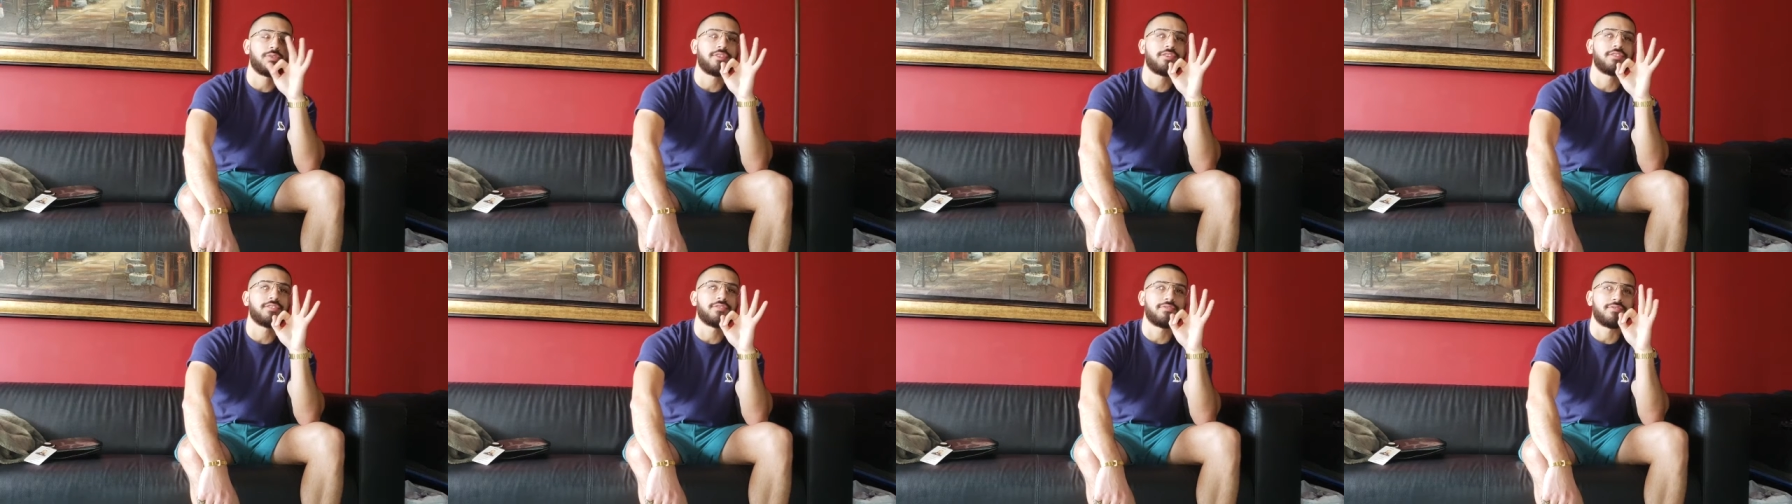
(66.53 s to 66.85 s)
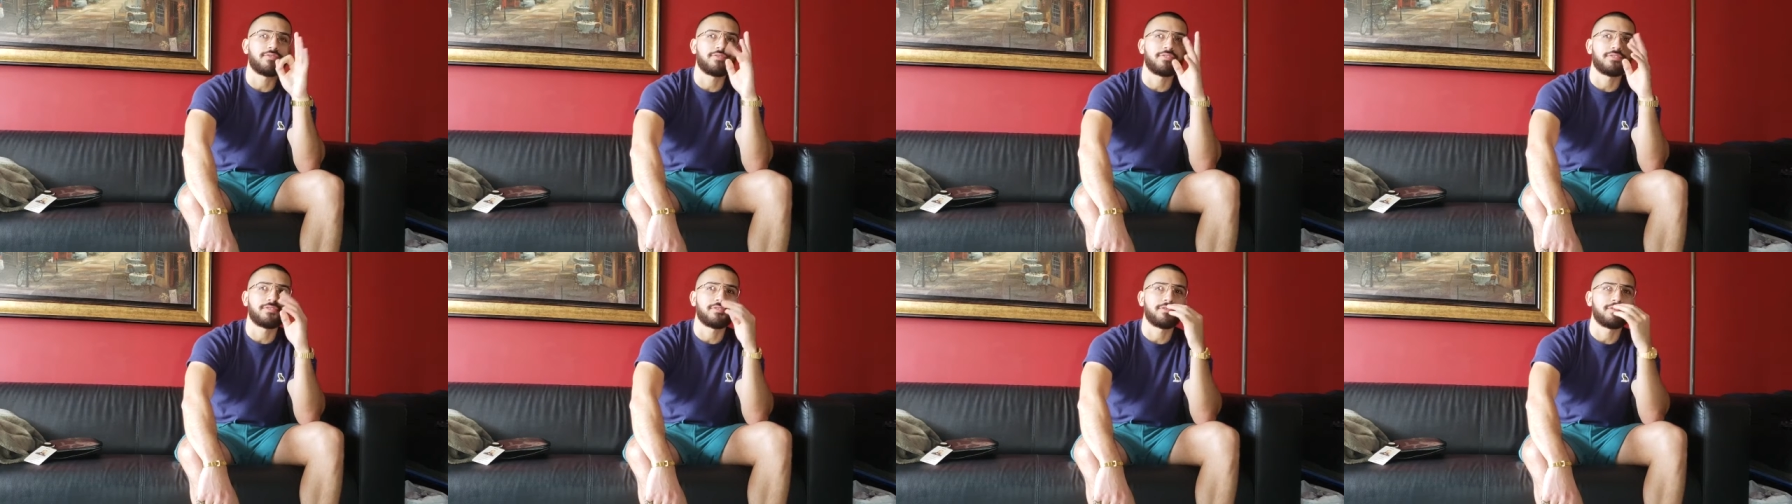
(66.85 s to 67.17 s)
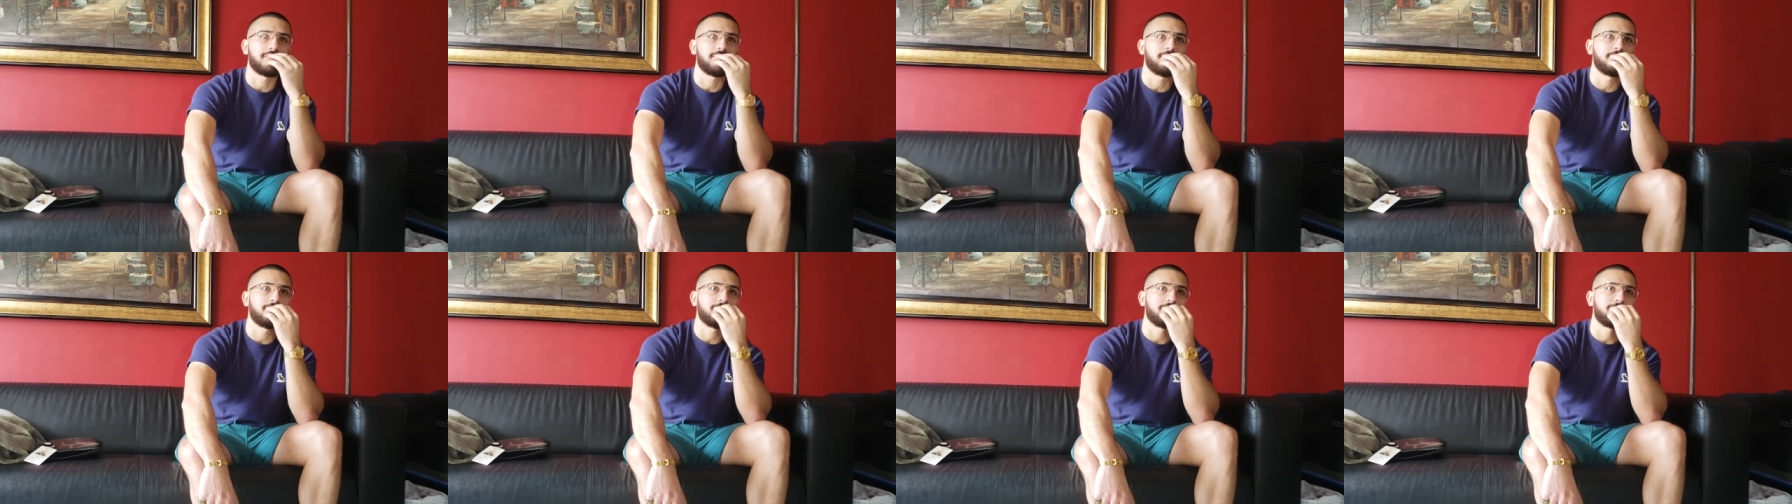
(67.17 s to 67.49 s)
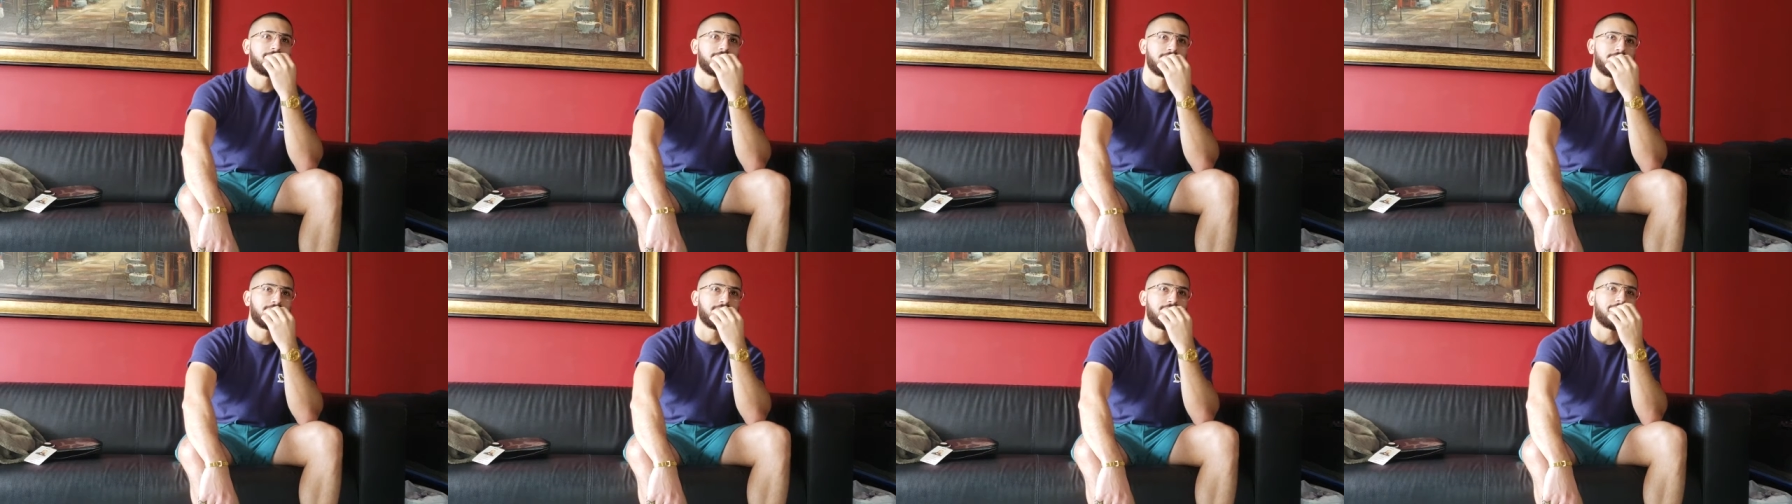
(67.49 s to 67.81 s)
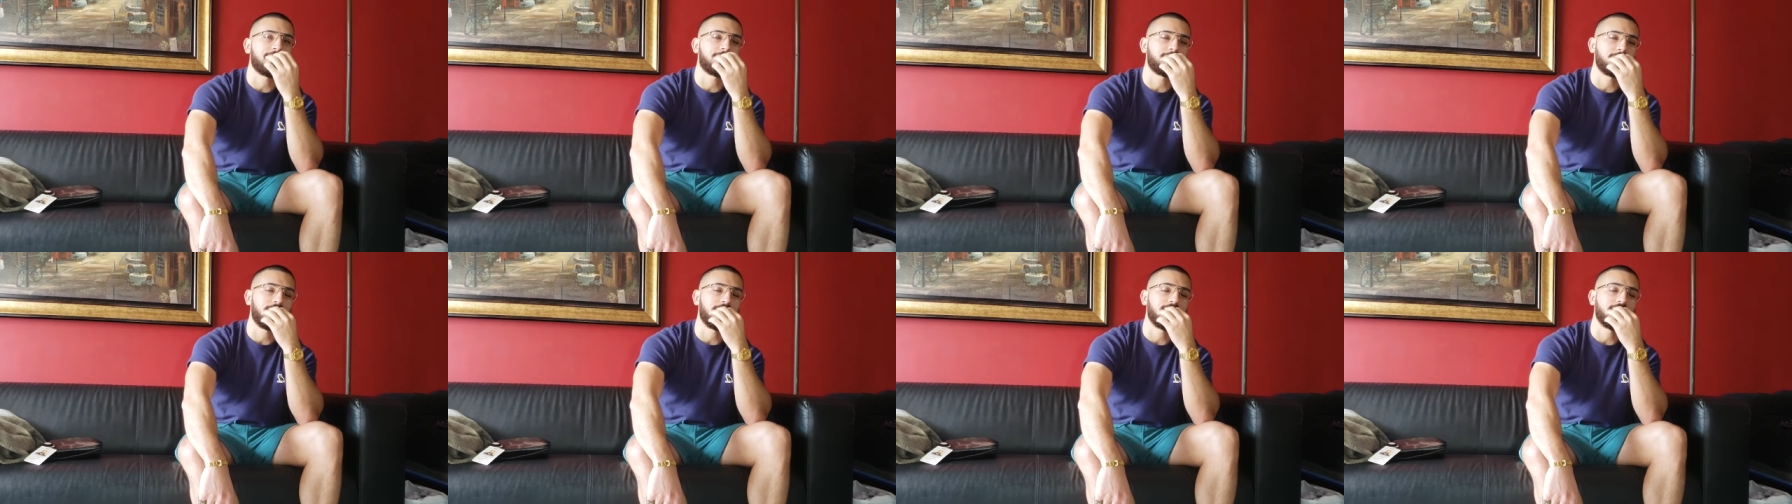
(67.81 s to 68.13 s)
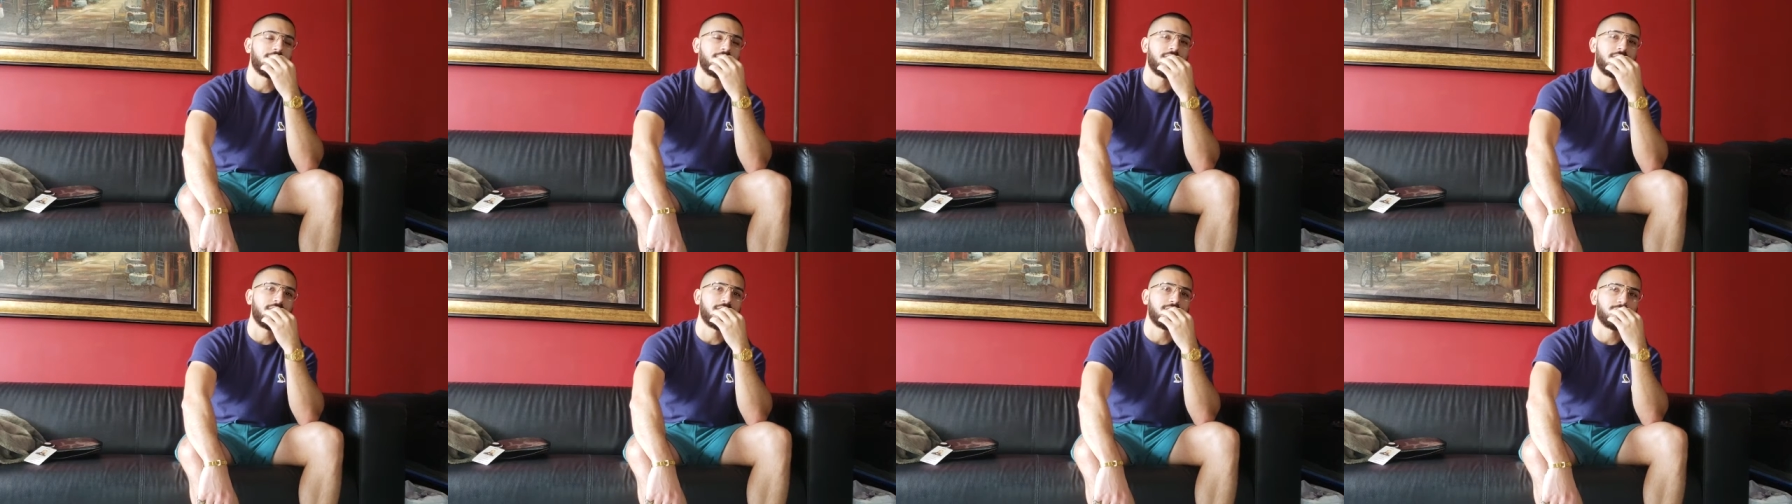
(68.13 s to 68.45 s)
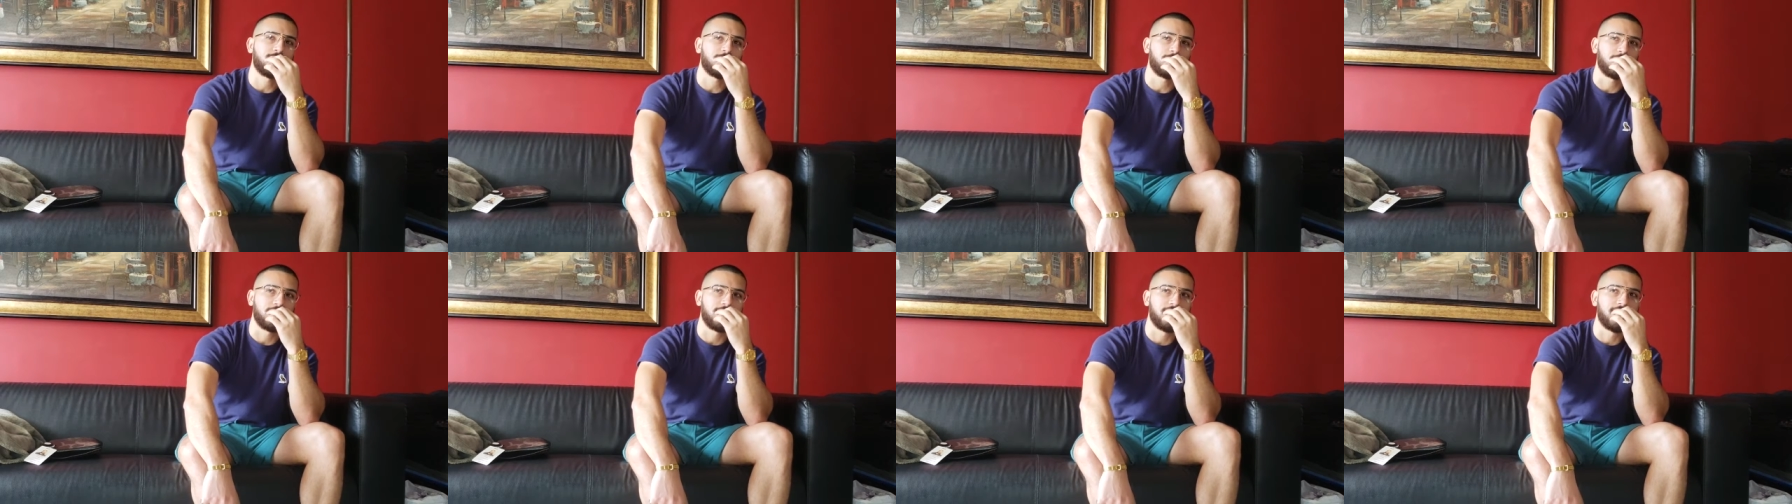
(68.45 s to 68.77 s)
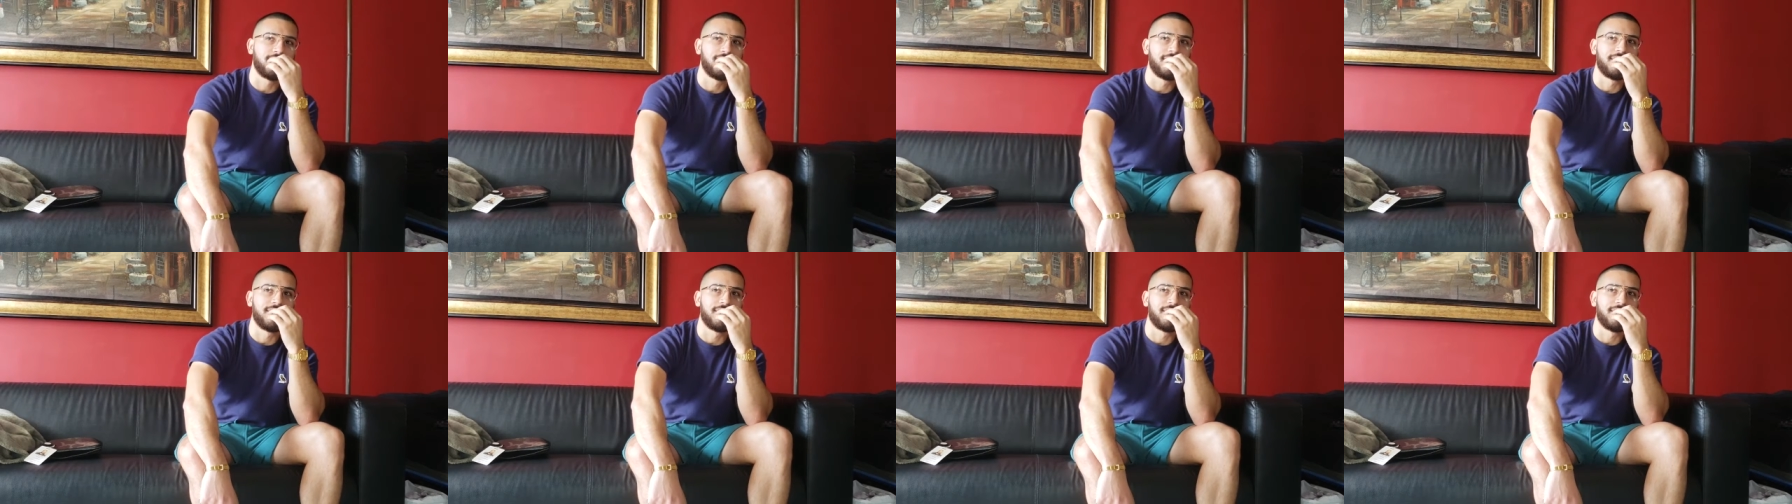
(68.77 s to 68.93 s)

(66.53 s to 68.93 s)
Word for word: good first, because that's probably the hardest one.